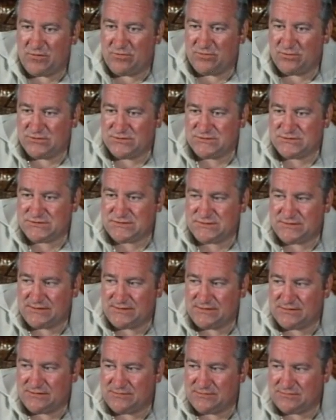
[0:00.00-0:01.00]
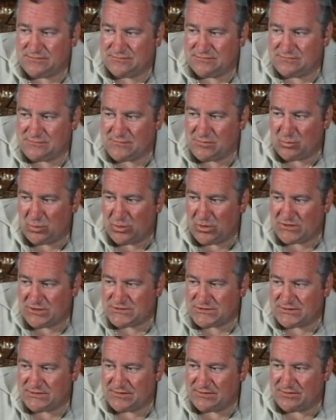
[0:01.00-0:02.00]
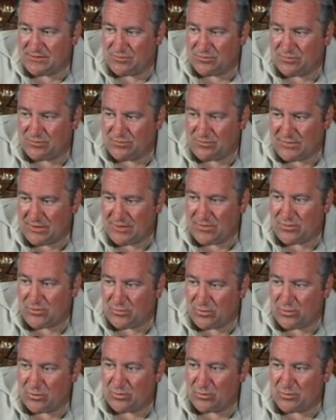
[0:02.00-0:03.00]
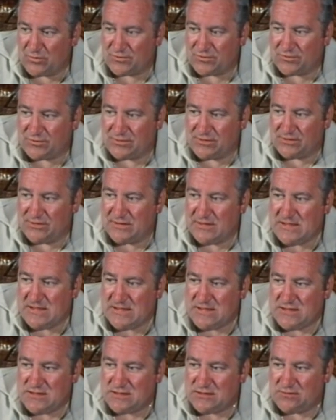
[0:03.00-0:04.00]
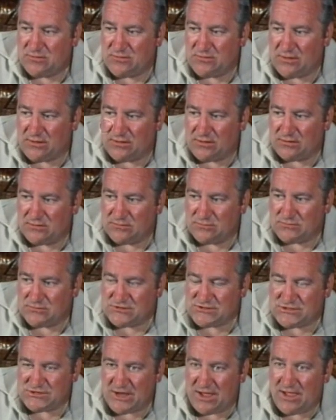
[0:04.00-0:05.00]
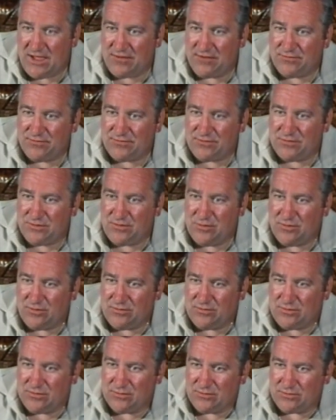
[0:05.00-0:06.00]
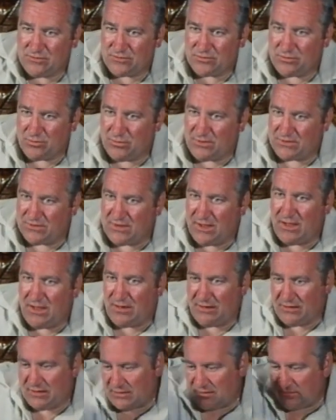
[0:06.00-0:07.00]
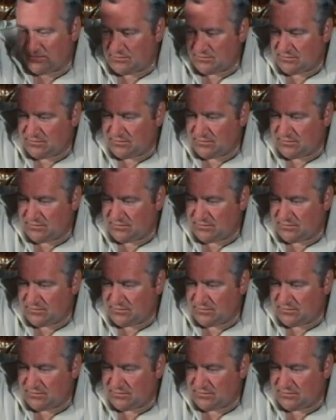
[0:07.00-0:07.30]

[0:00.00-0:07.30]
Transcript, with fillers: My first uh, impression in the, in the room was the uh, shaft that was metallic,